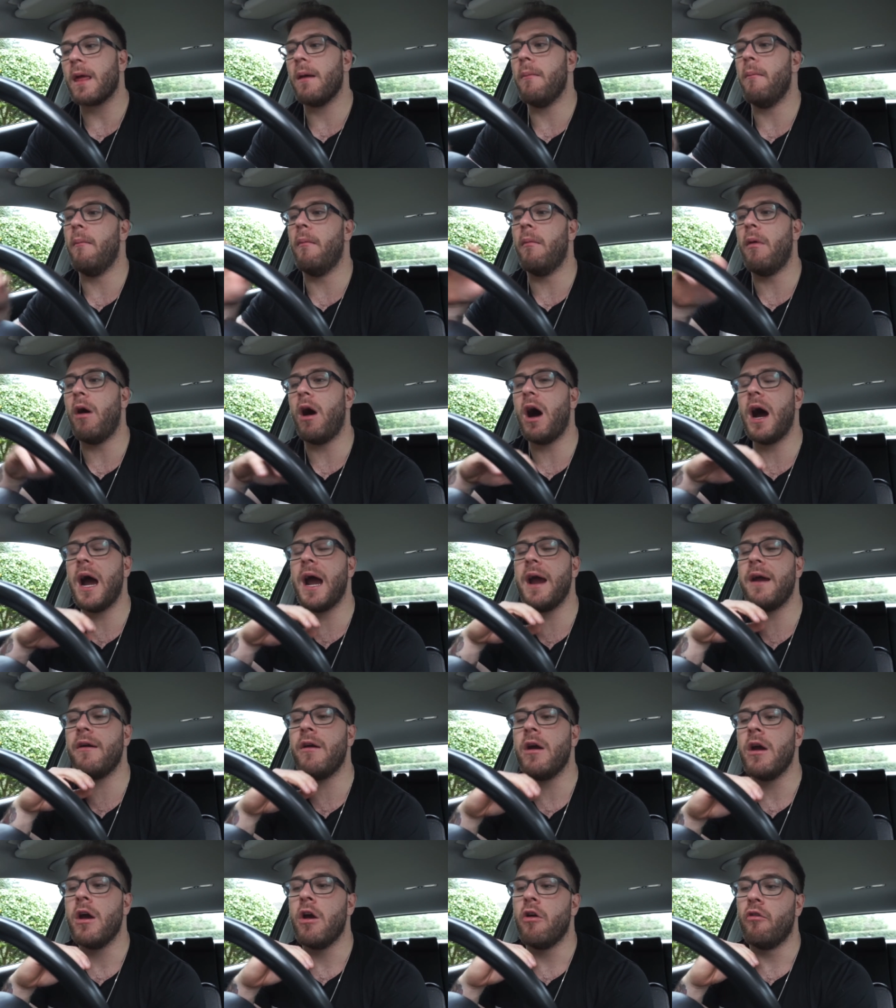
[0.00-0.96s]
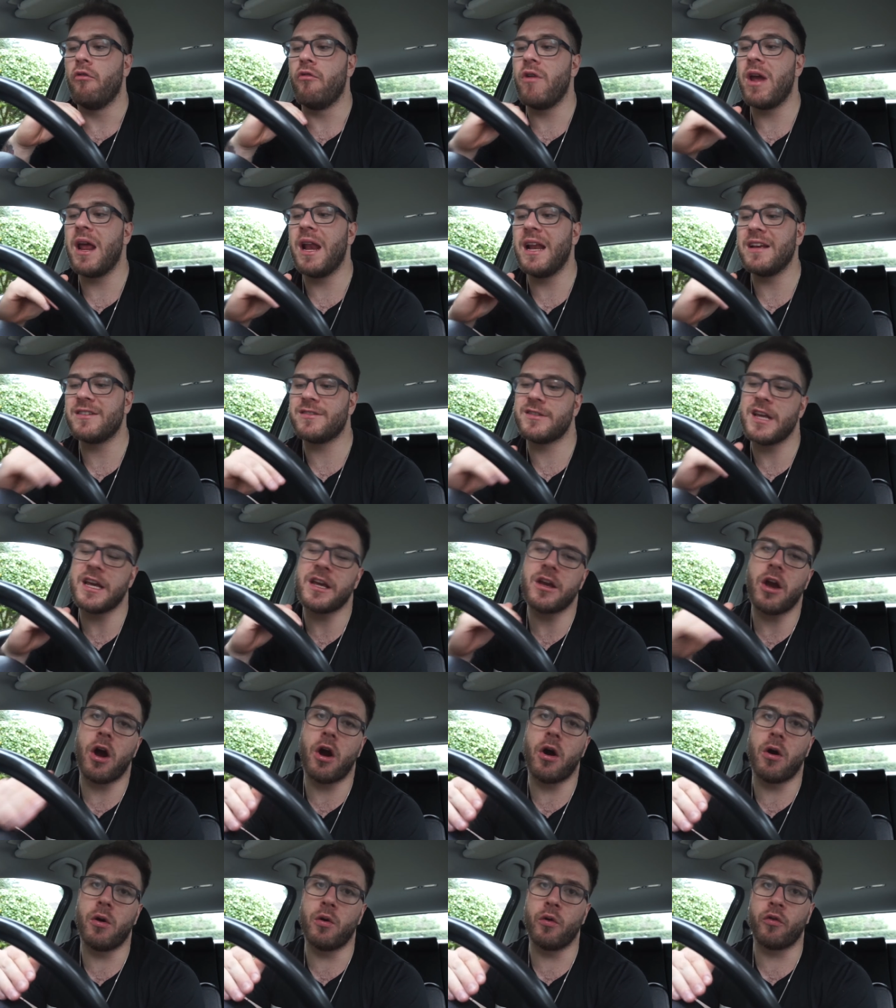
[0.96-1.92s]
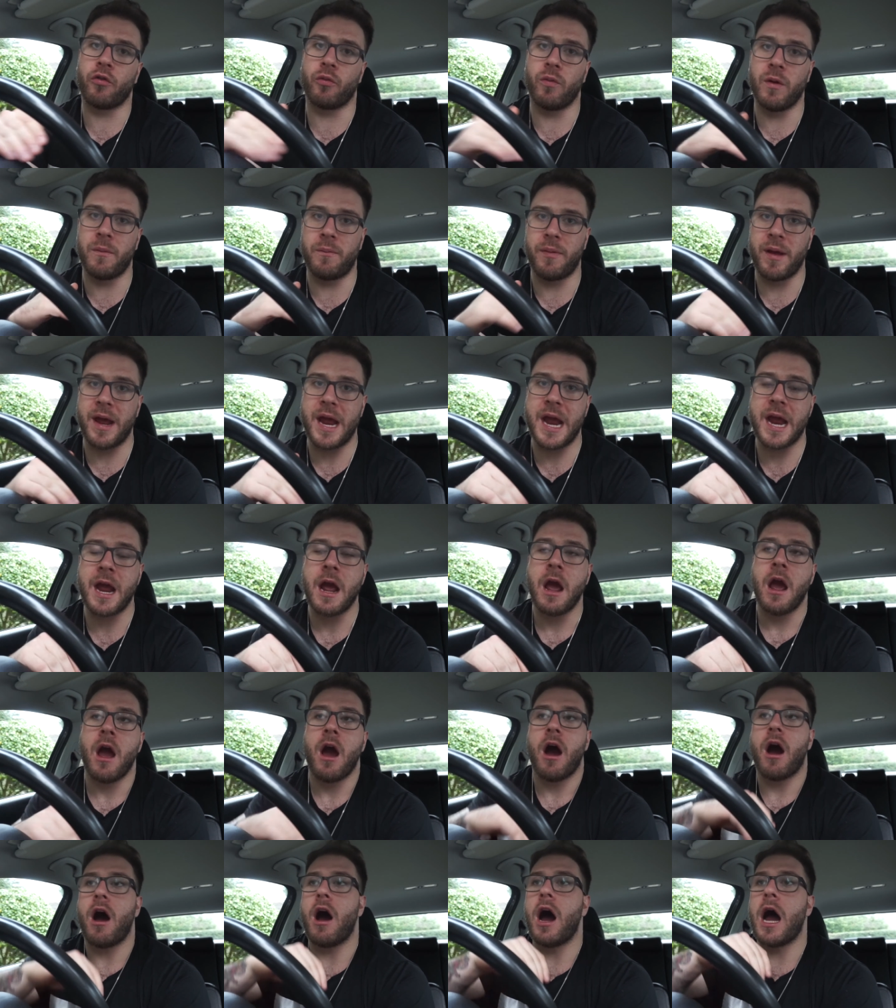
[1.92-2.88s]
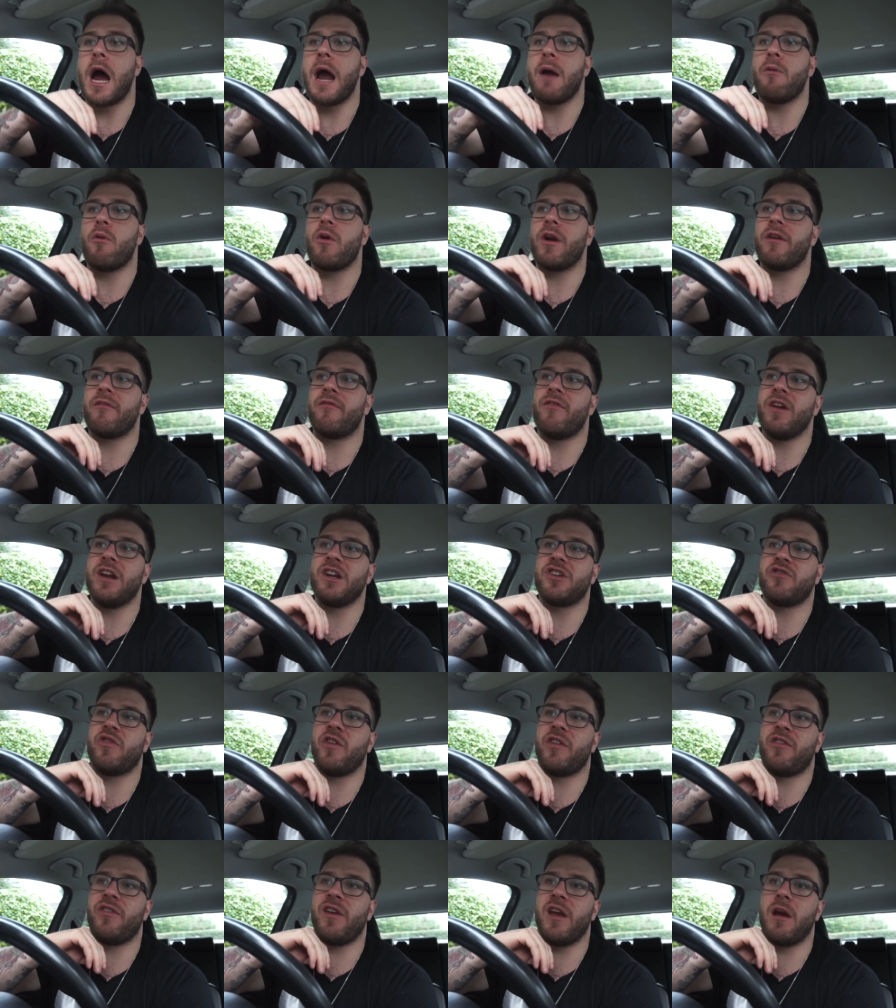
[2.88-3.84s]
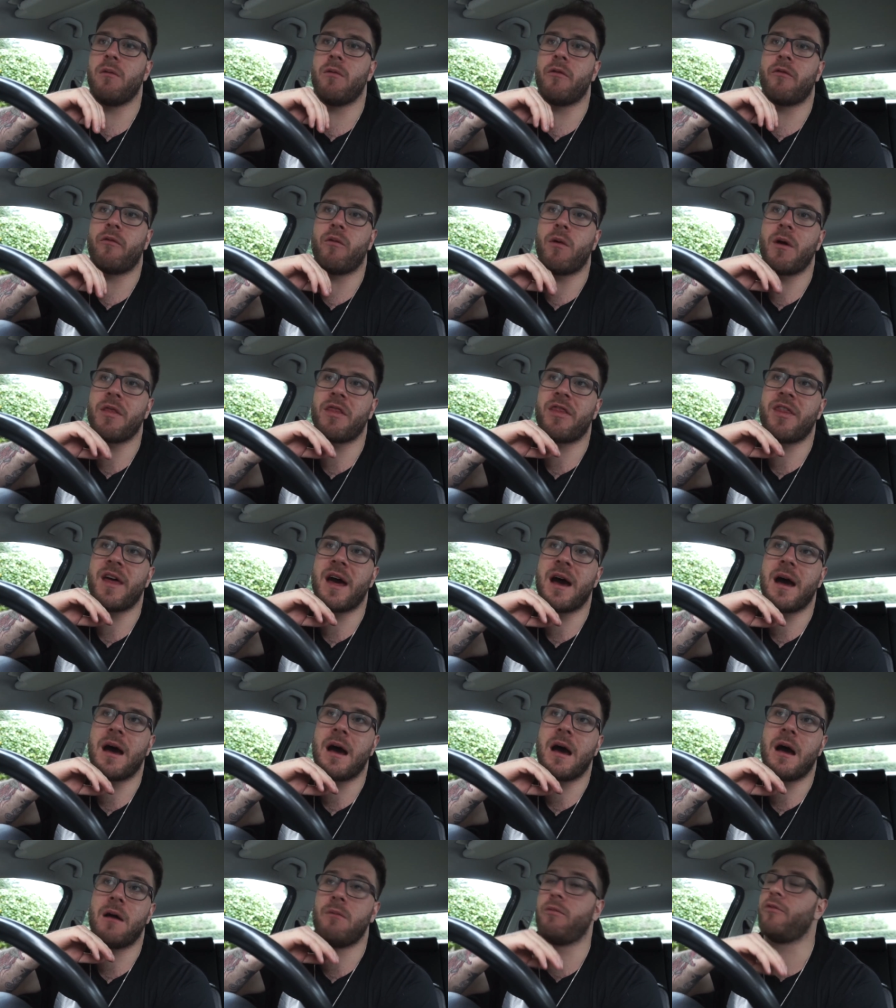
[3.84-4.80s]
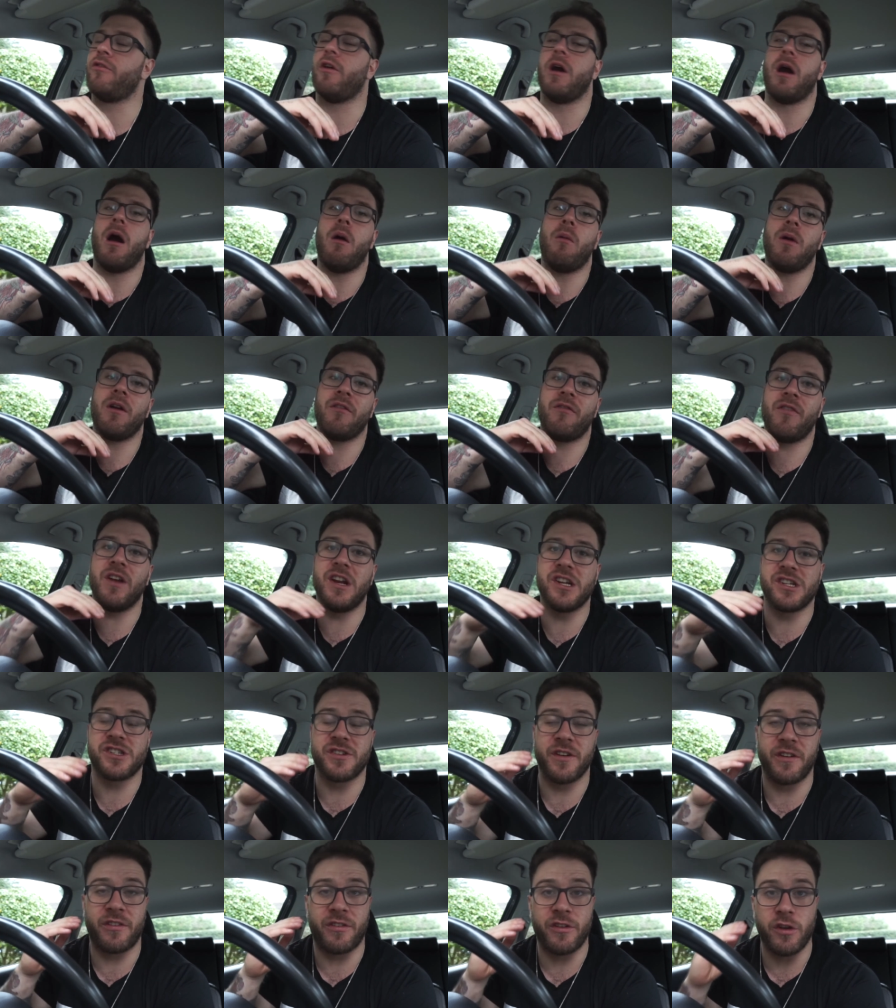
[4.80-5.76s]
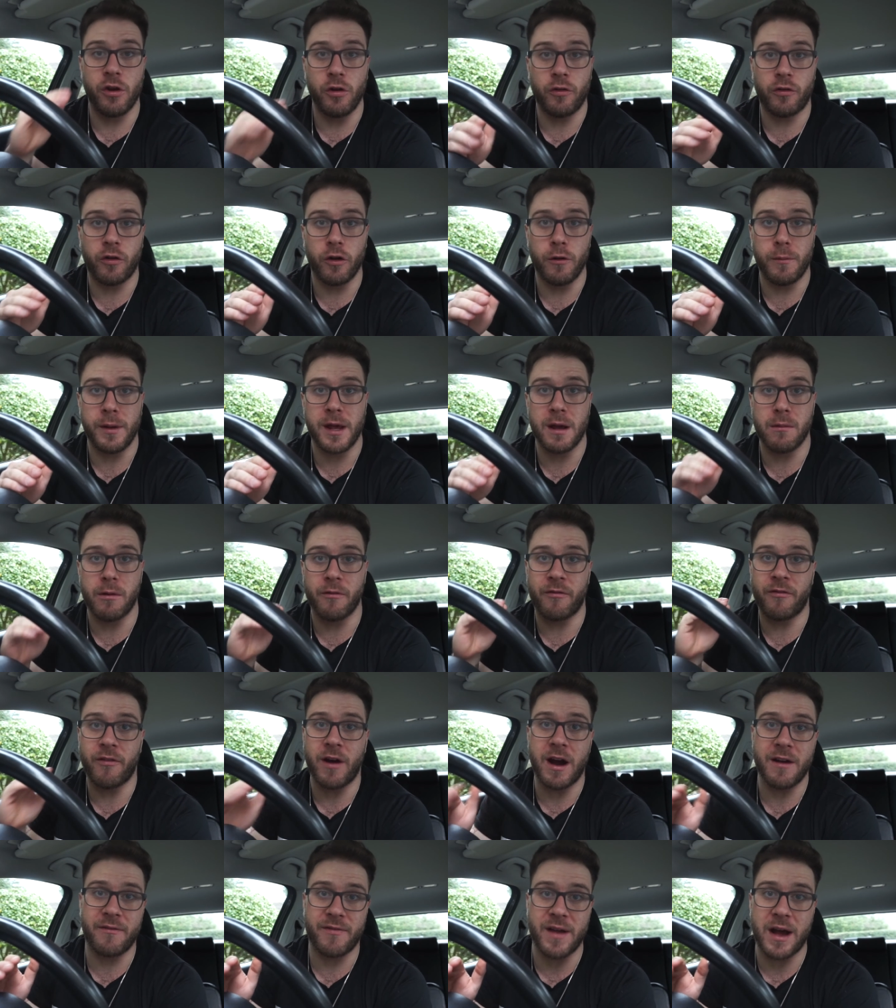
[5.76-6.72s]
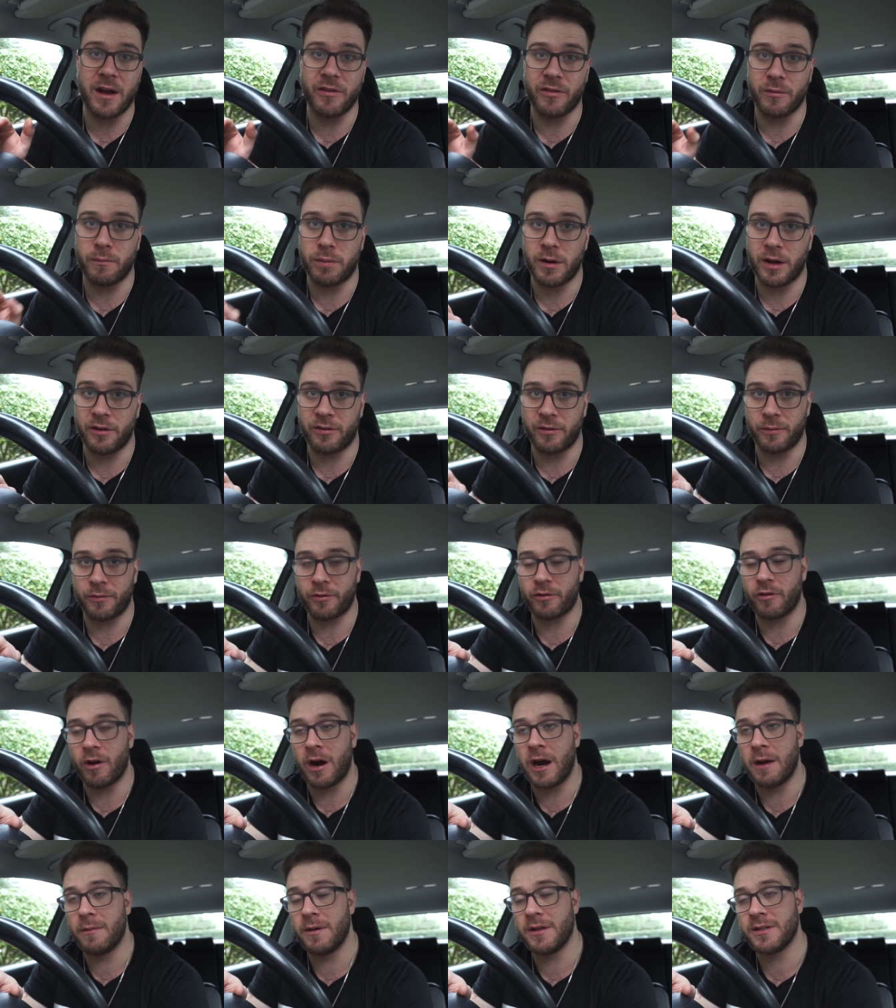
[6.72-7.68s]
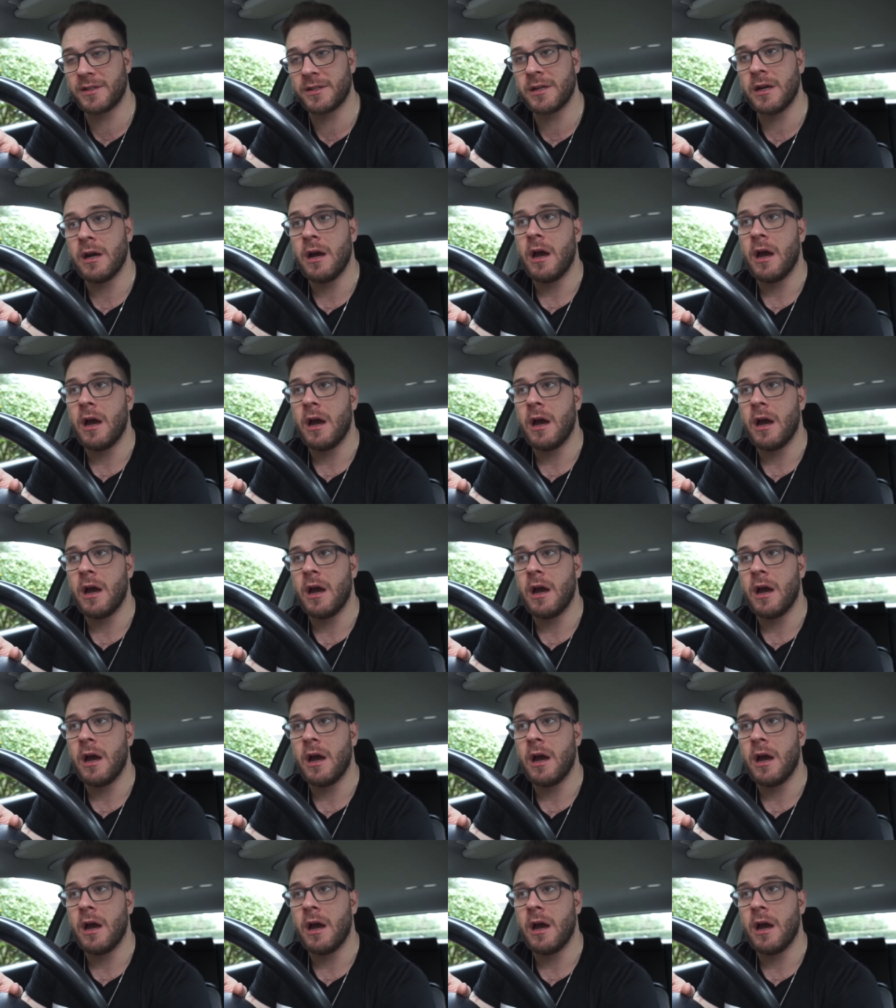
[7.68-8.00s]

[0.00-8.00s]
My realistic goals would be, I want to finish this year with I want to finish this YouTube year with 5,000 plus subscribers.